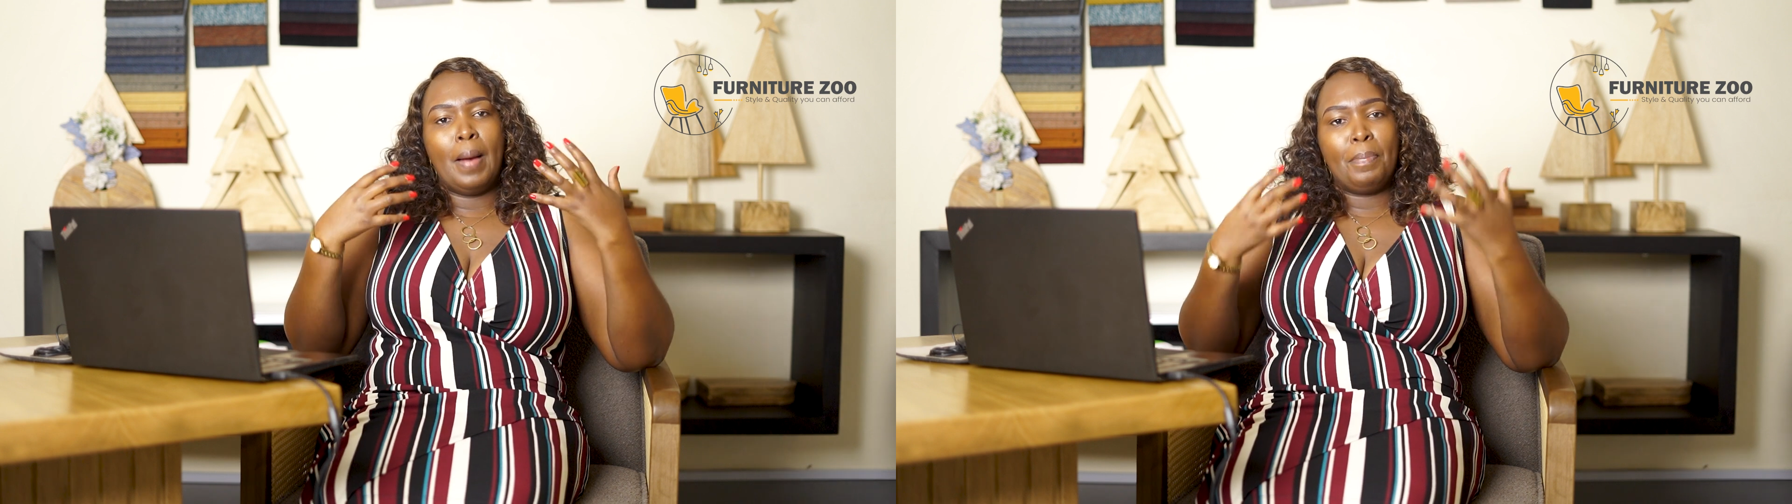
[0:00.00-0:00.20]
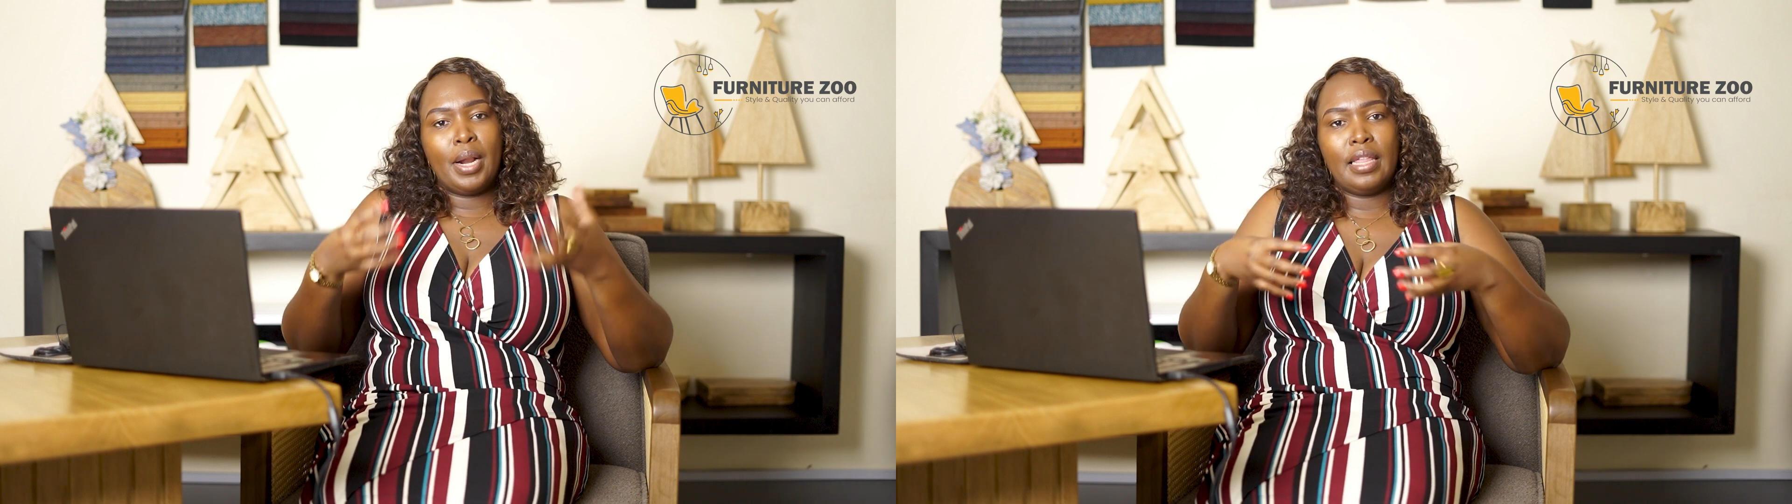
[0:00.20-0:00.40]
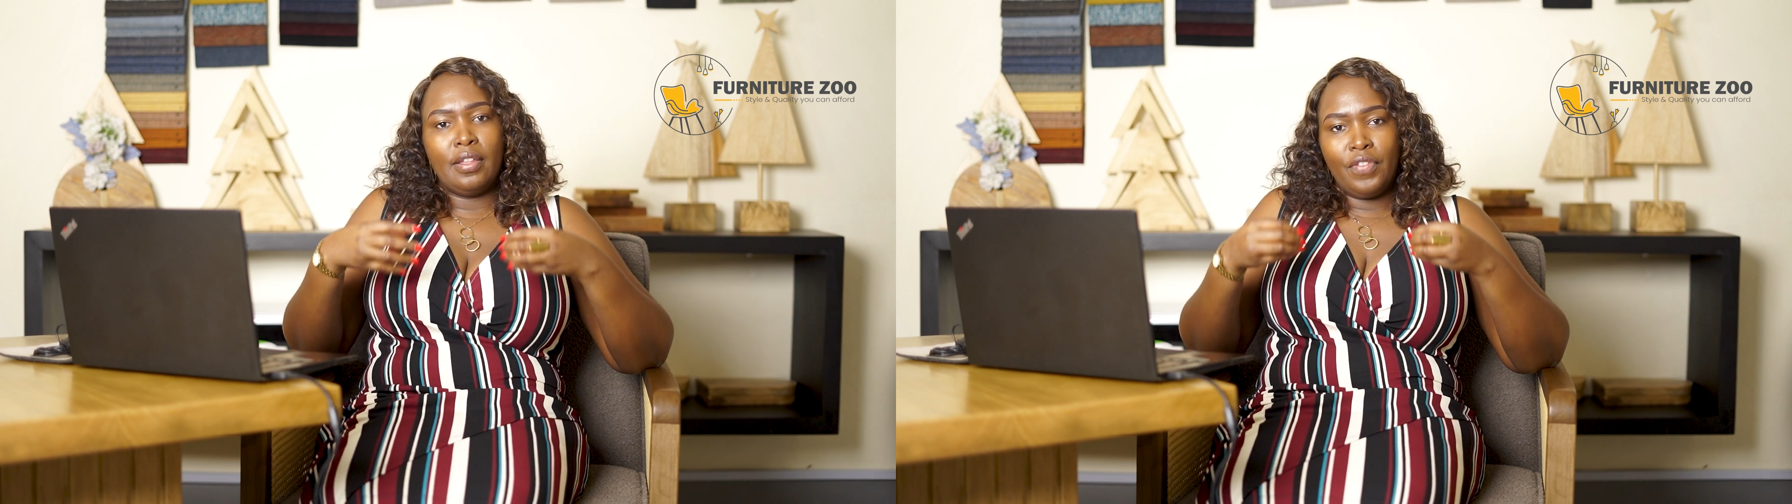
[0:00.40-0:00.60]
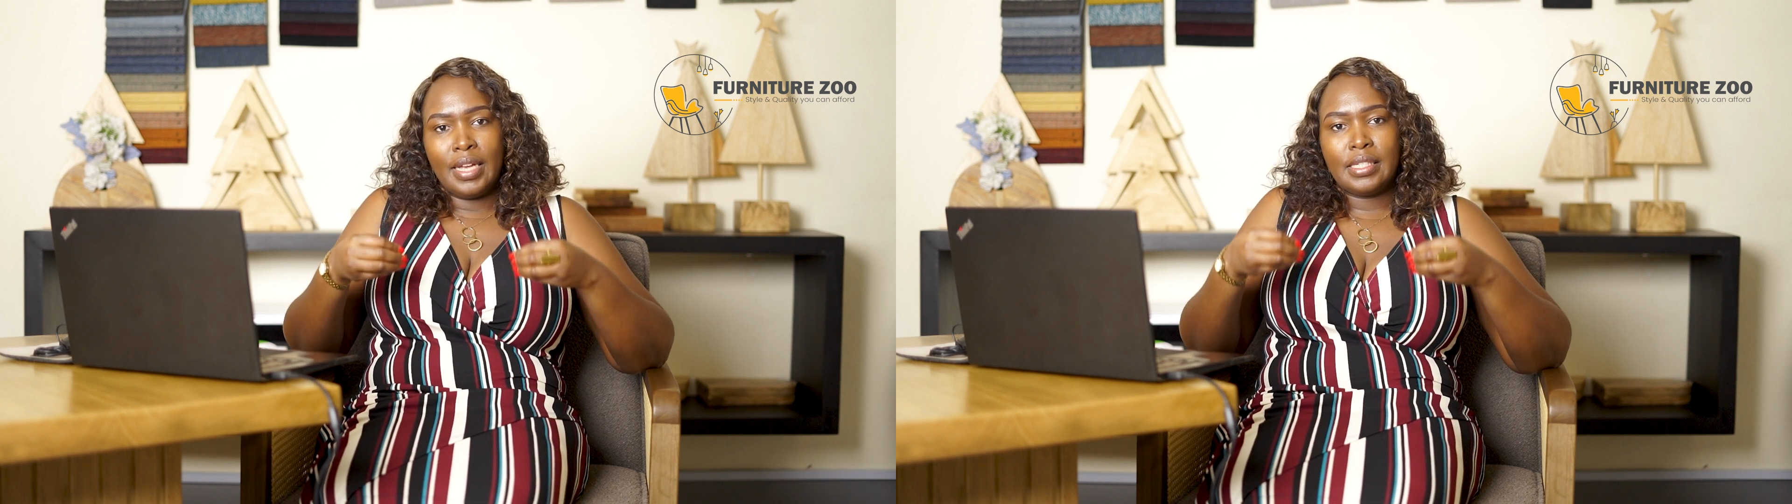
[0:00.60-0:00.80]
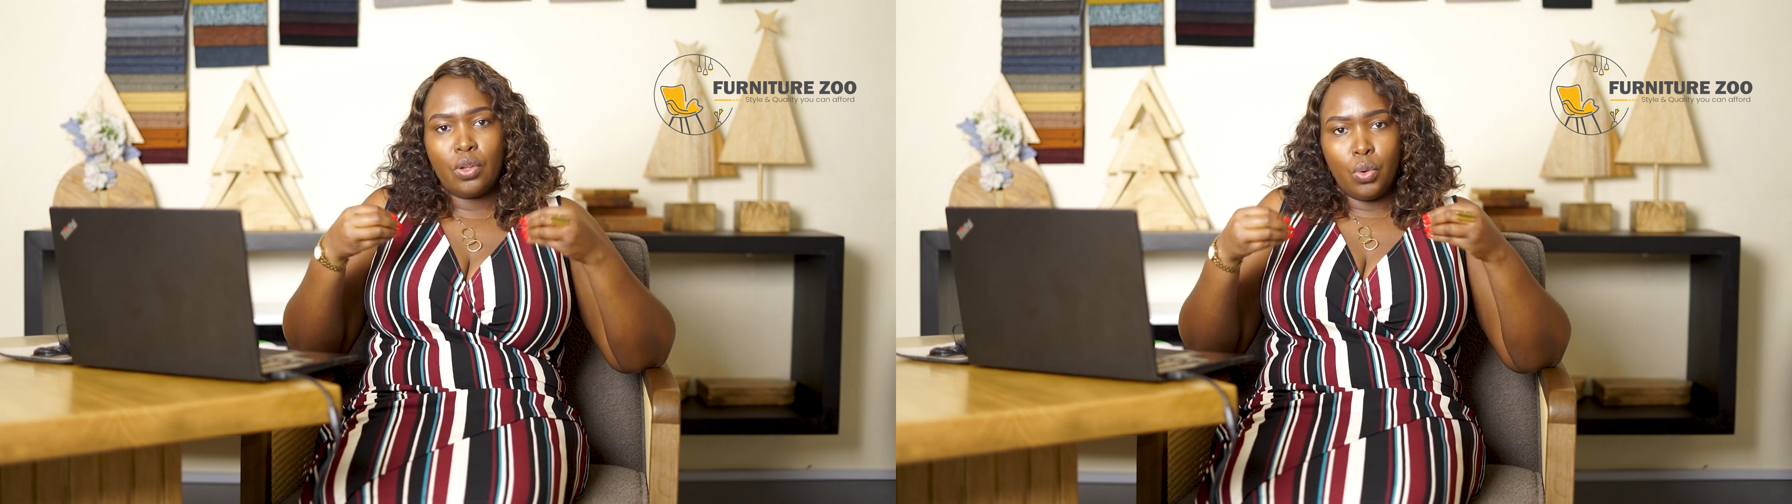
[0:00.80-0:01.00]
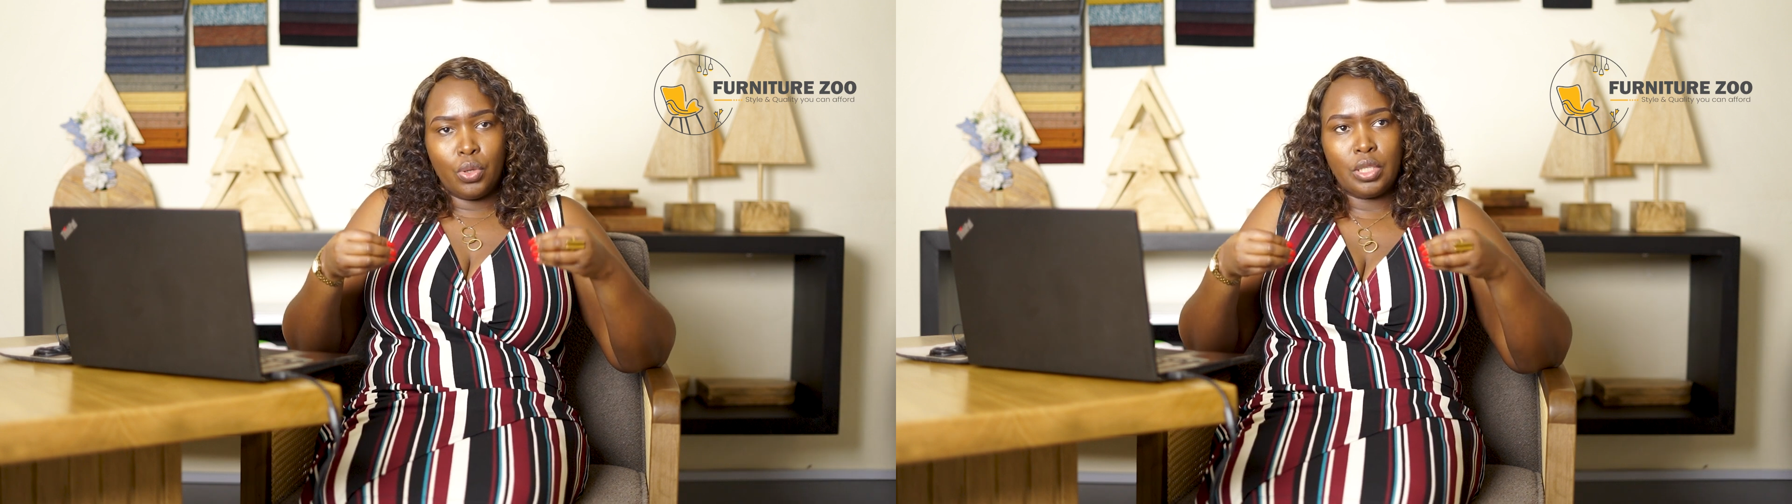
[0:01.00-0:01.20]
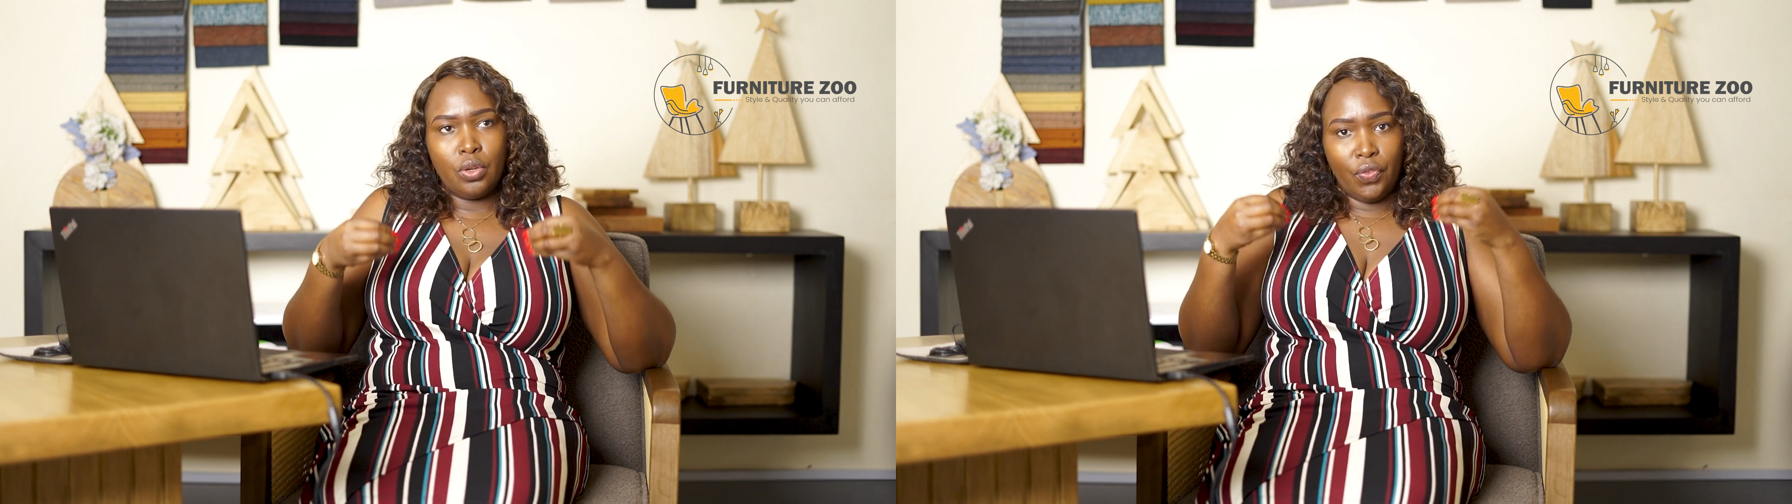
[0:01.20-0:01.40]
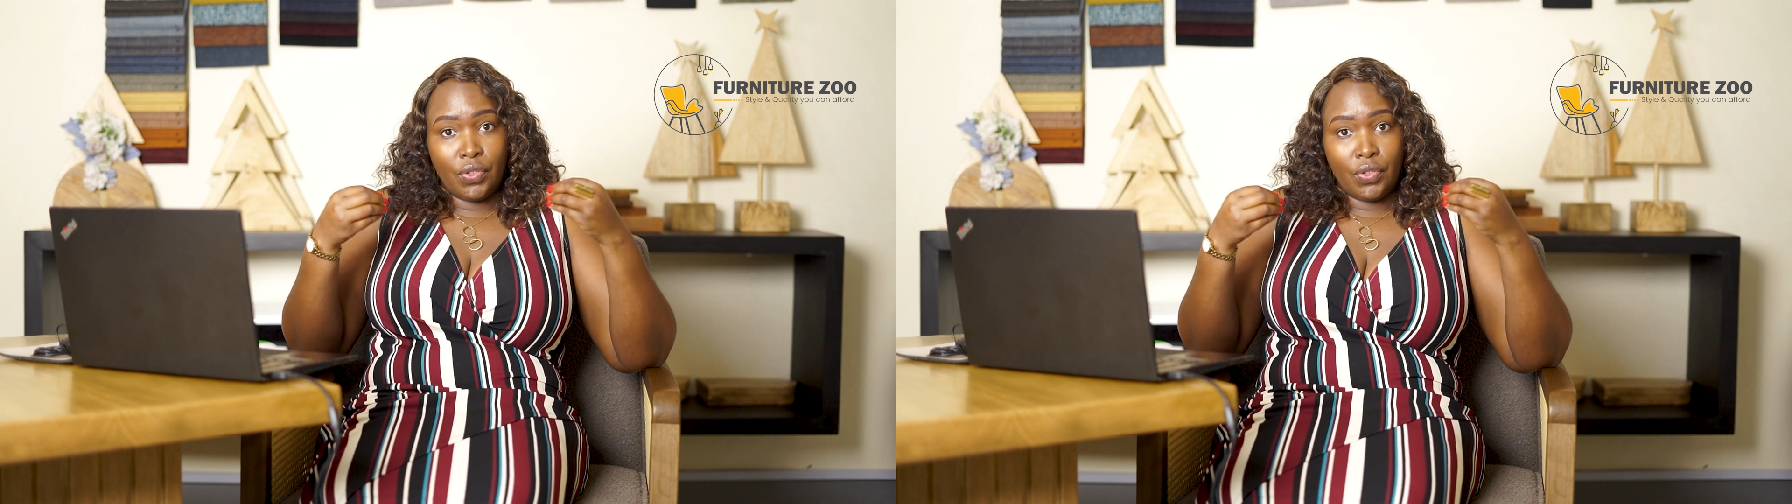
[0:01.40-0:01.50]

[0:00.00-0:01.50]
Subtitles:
apply the first coat of